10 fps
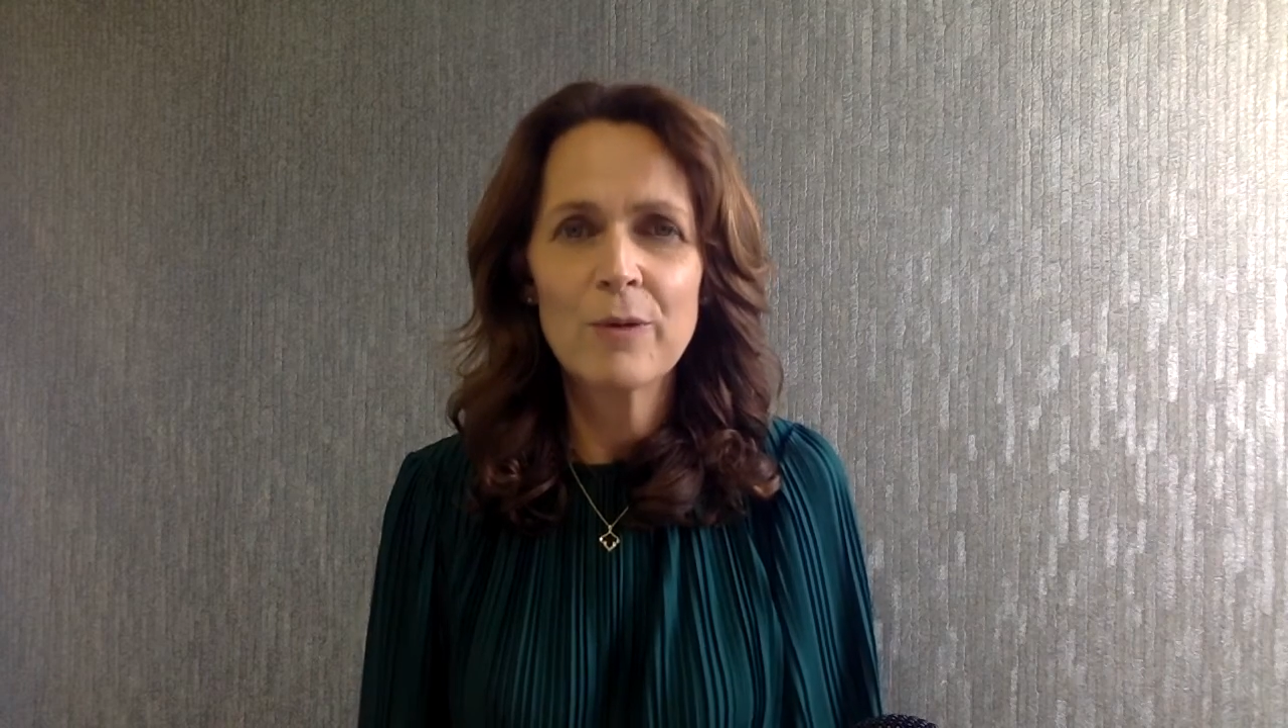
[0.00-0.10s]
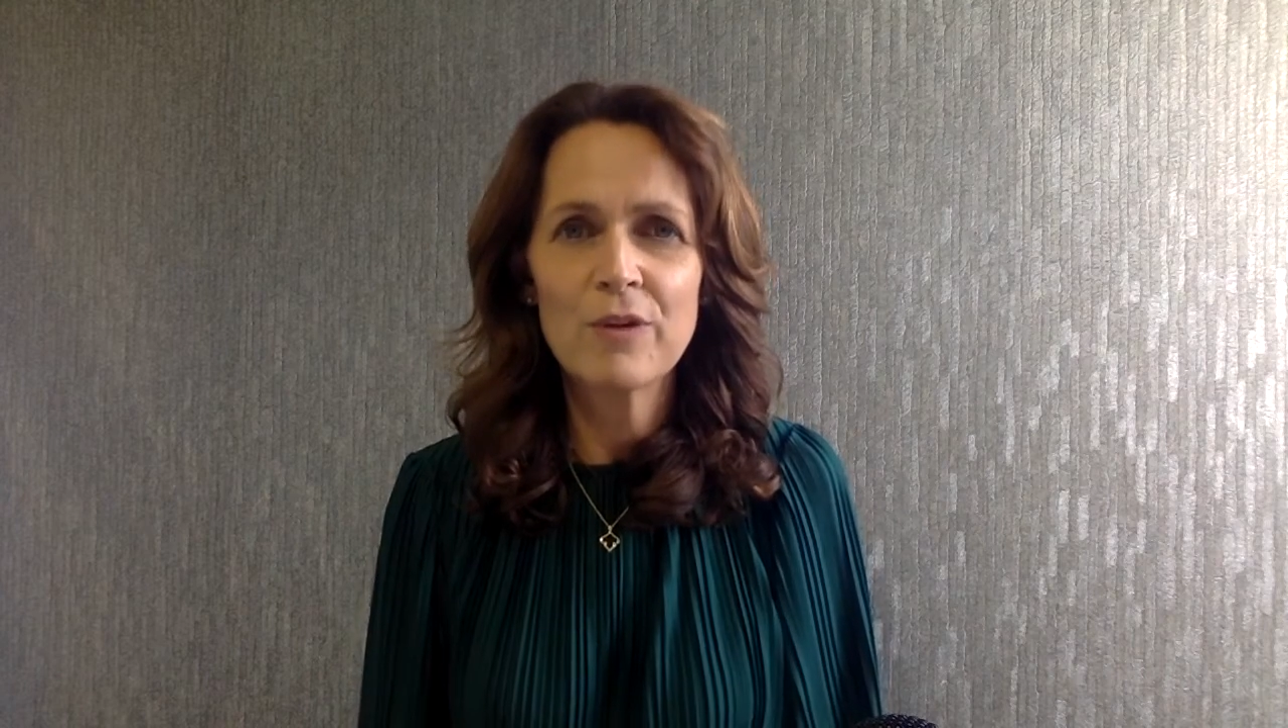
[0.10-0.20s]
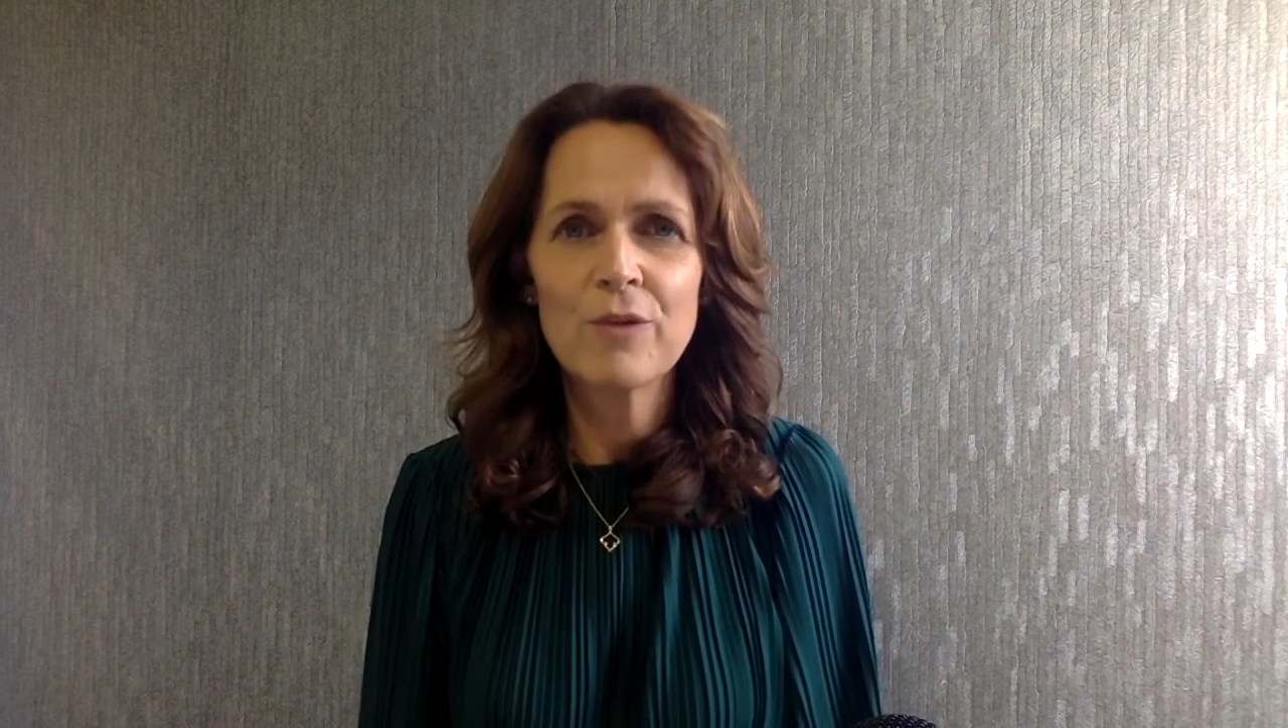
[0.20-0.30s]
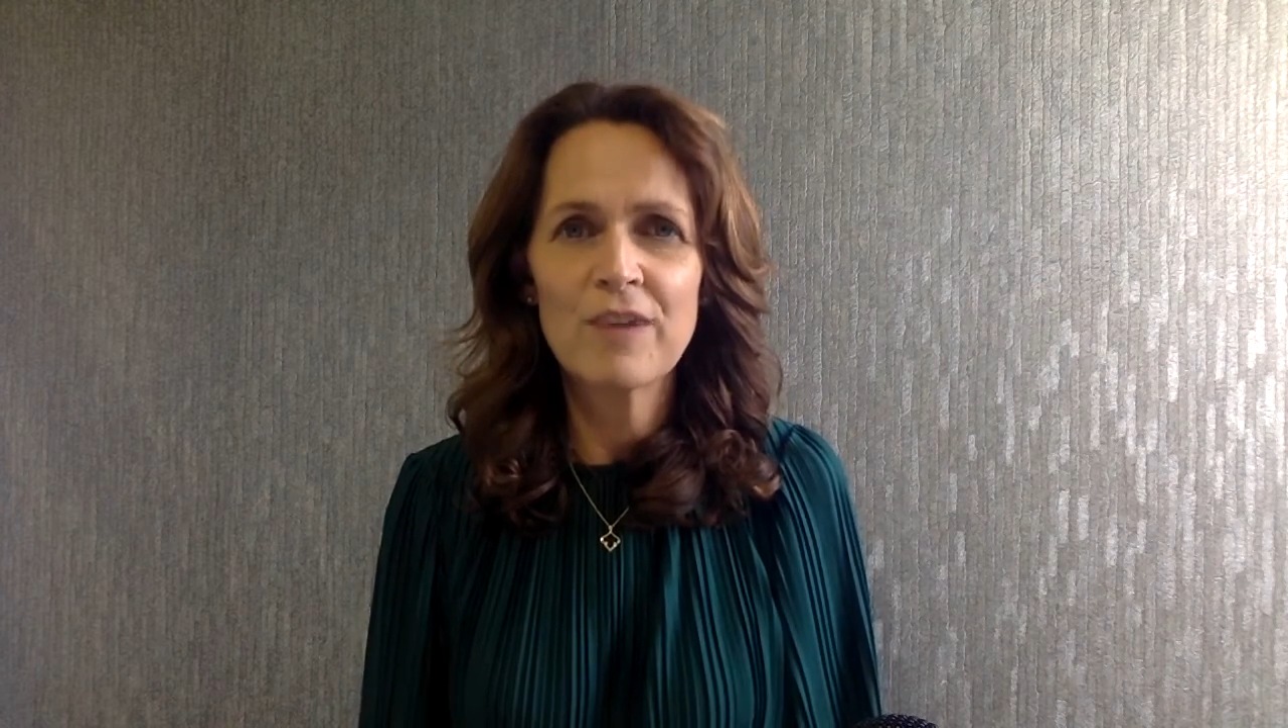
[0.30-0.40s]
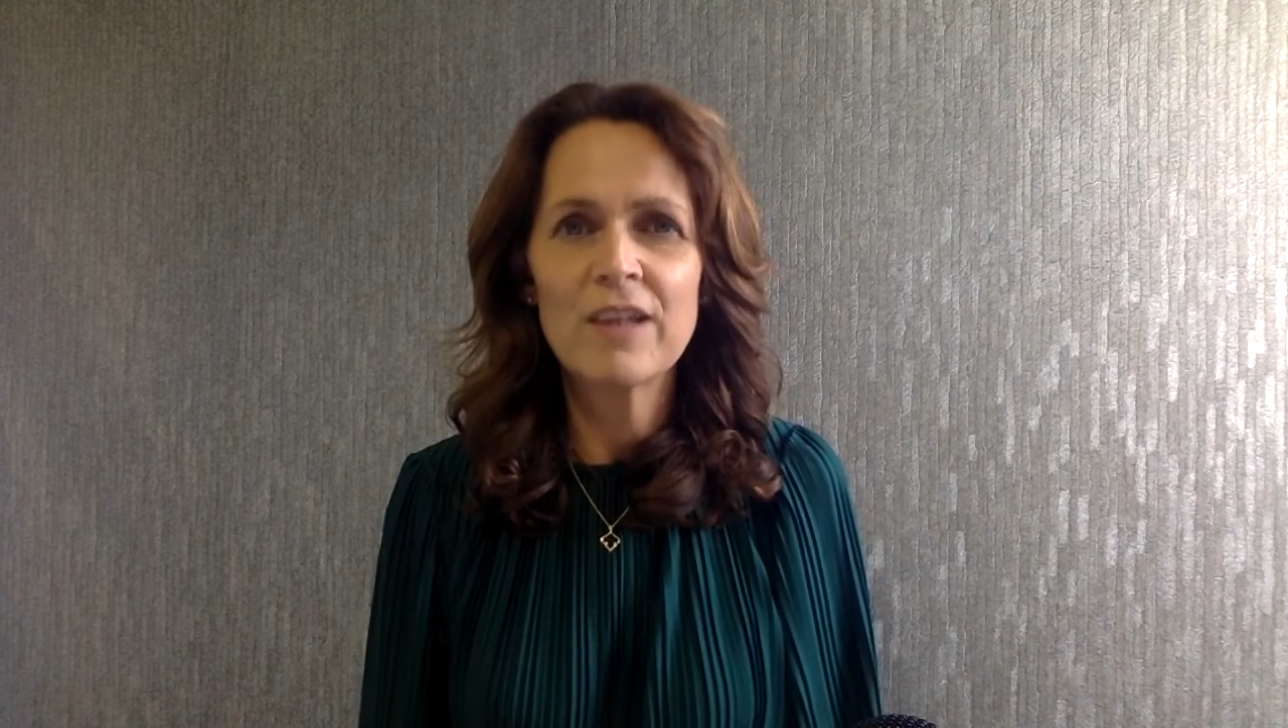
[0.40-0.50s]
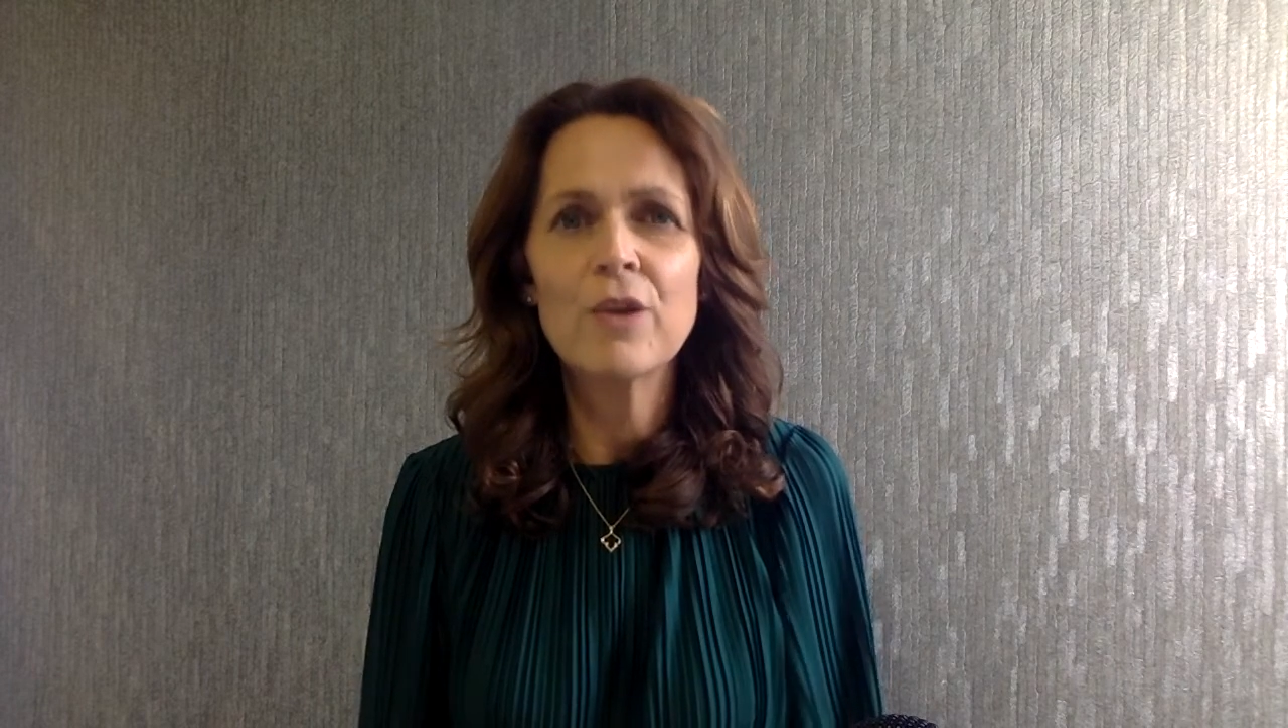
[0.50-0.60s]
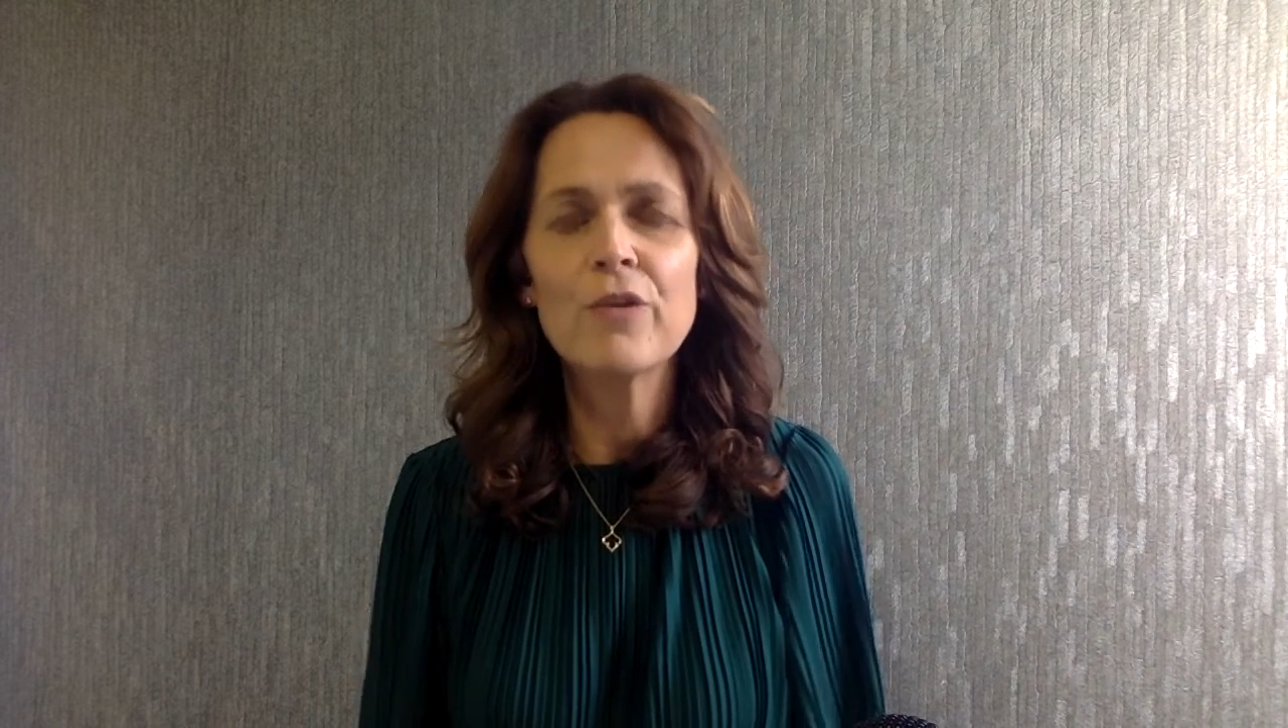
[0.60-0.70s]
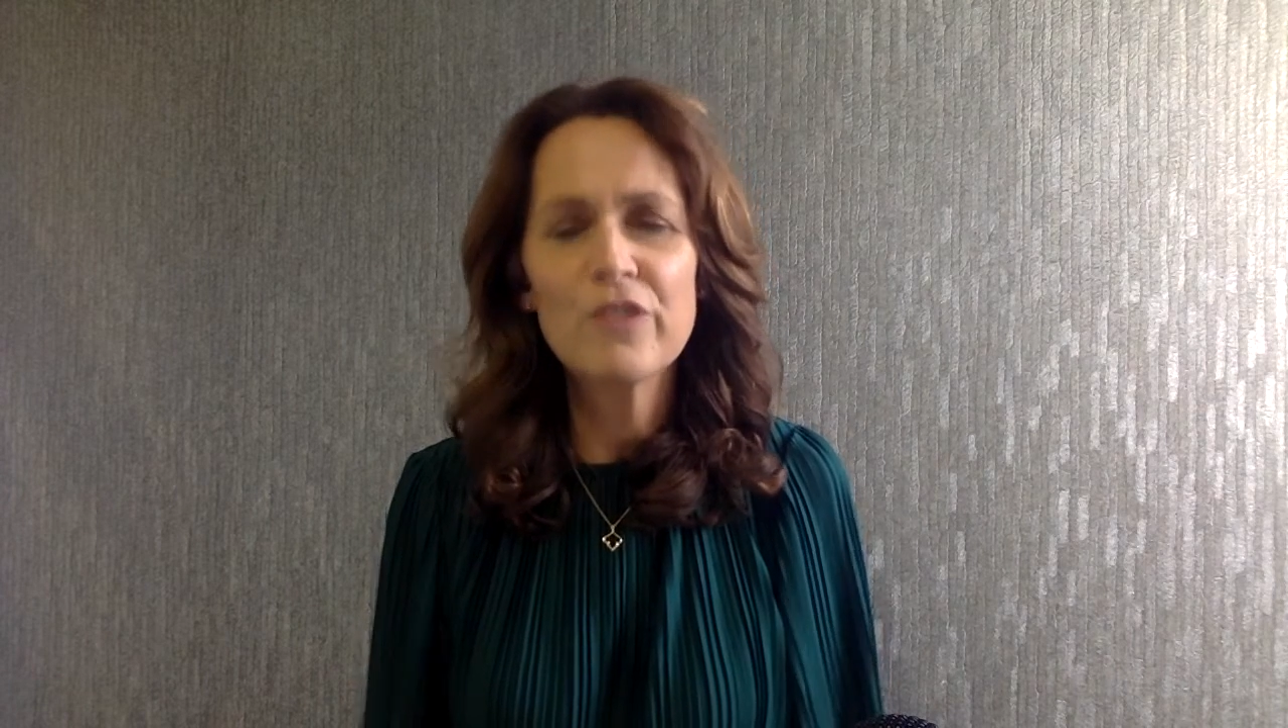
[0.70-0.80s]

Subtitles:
with your venue,